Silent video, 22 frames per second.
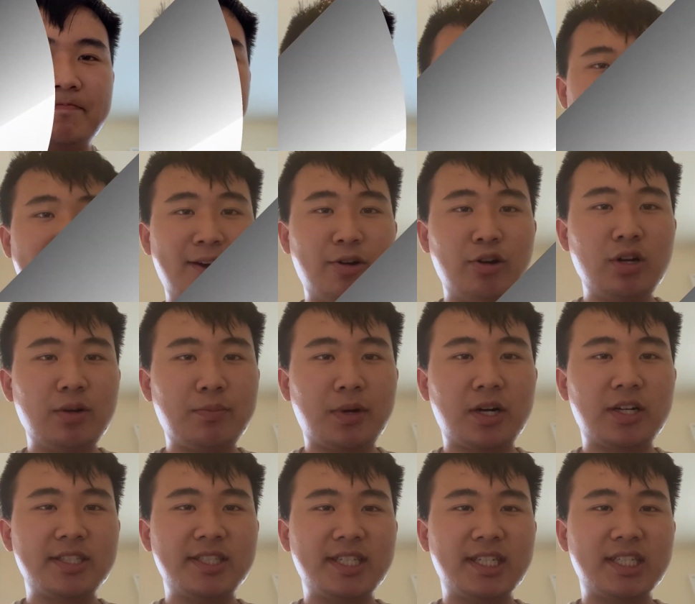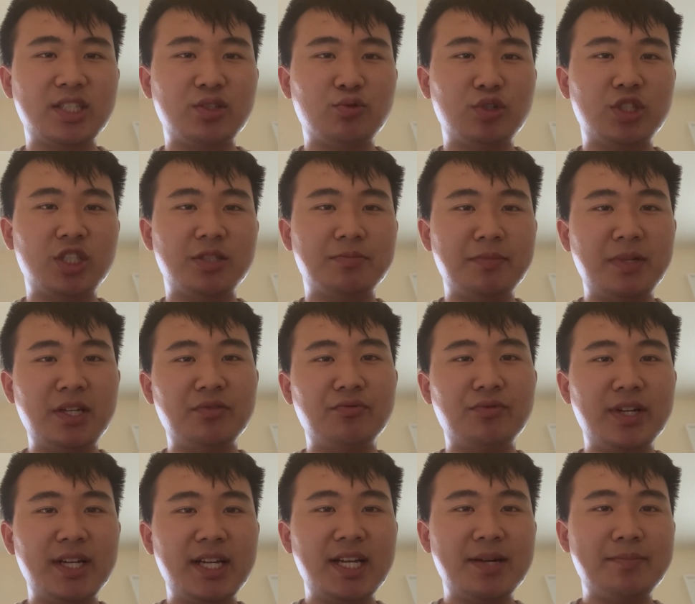And now on to part 6, which is me
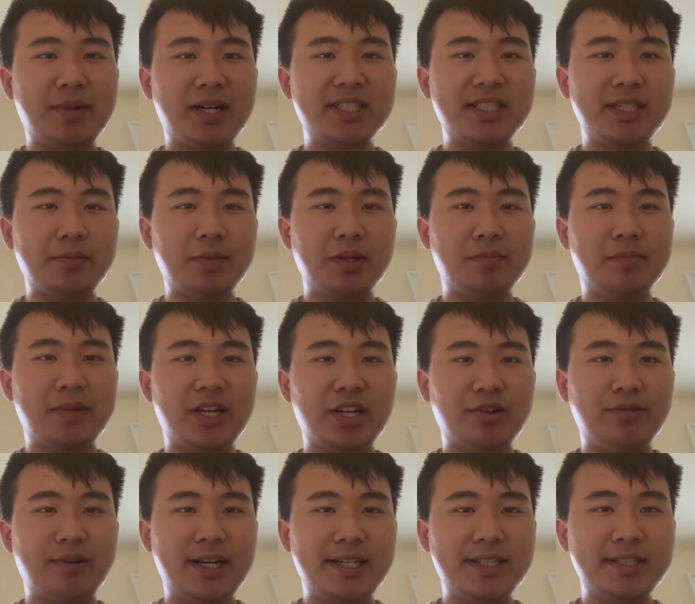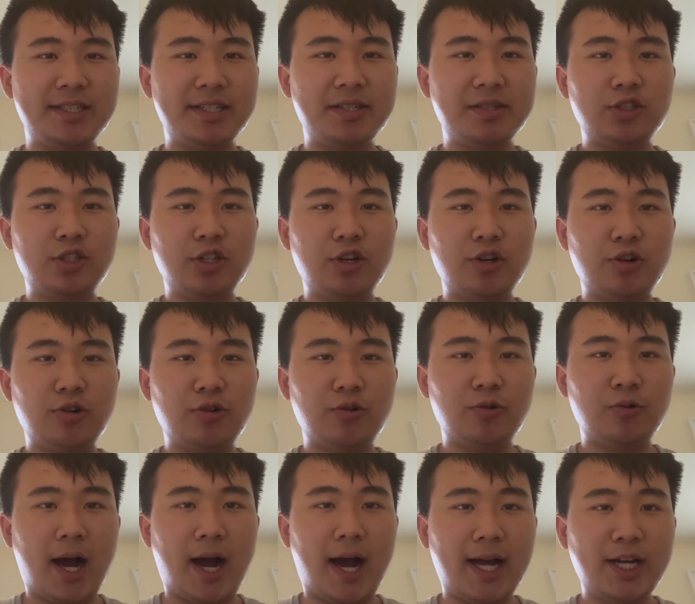reading my supplemental essay. So
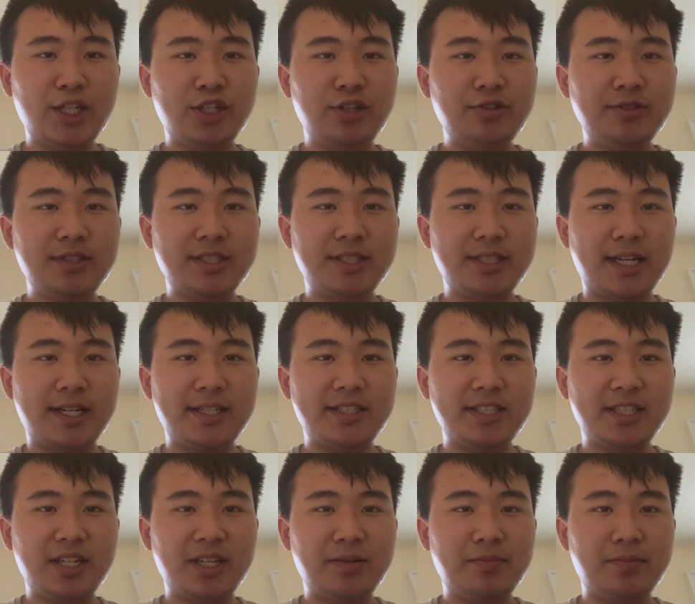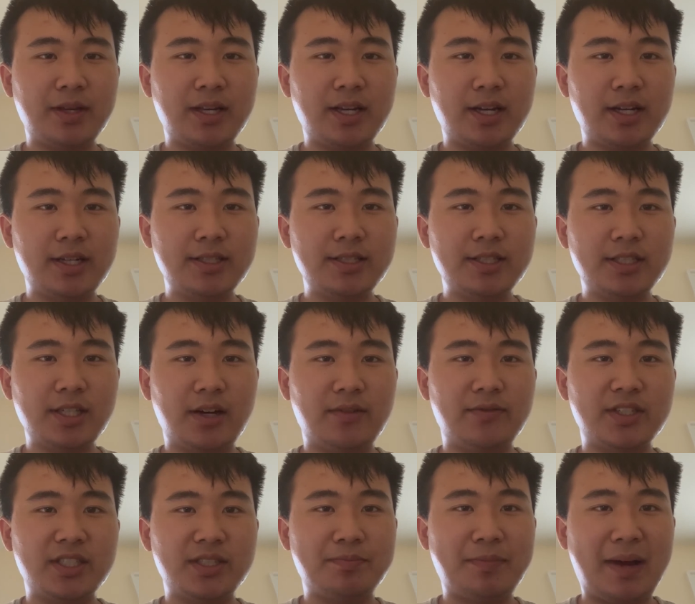I chose this essay because of
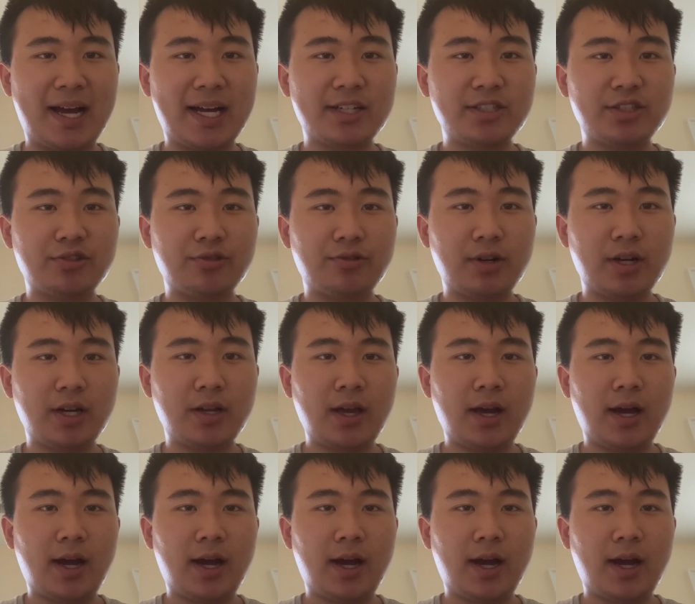its backstory.